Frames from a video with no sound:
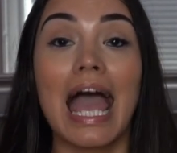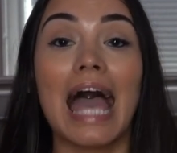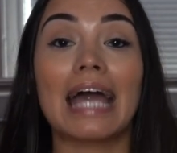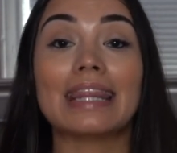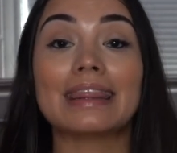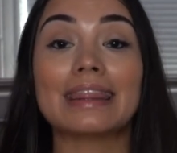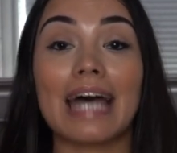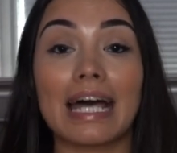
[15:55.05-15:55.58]

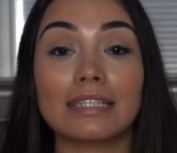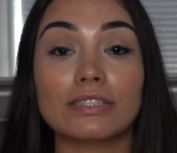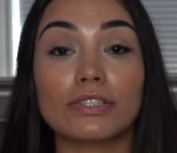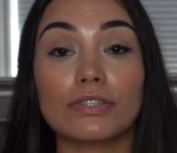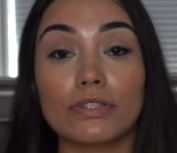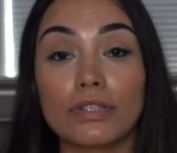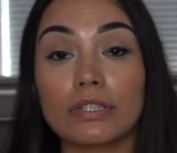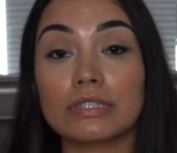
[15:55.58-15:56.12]
and that's
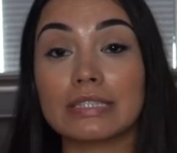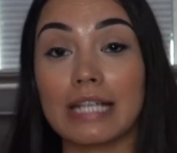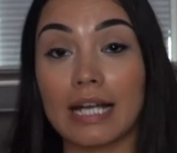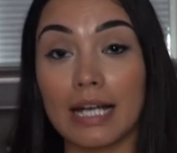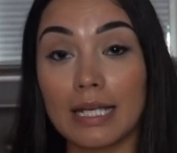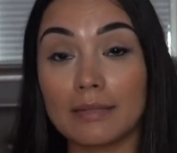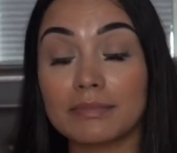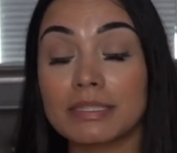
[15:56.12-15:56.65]
your
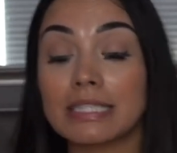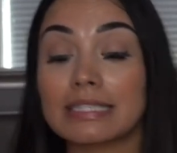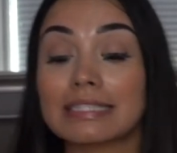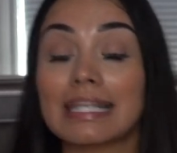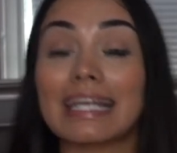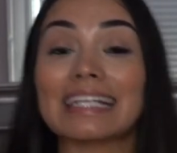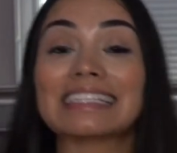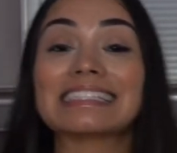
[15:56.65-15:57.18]
time to
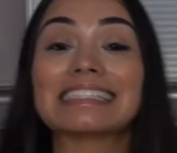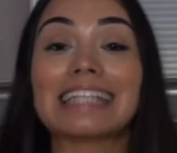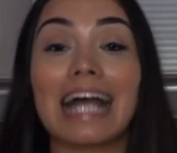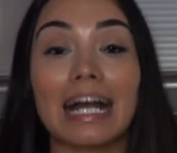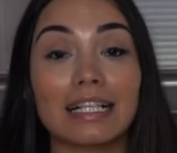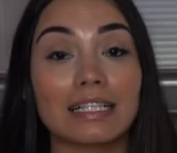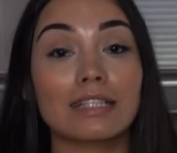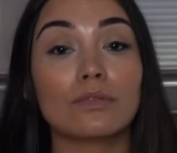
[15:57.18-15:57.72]
say
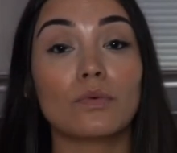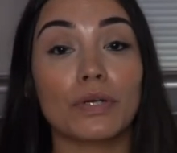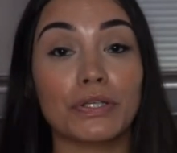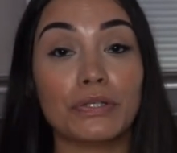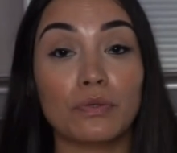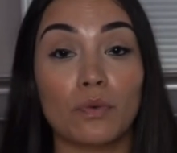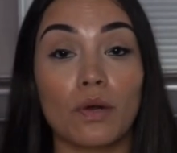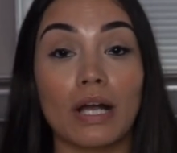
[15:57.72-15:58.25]
exactly what
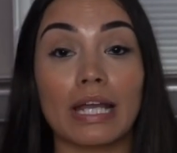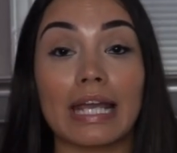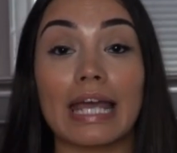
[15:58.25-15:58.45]
you want.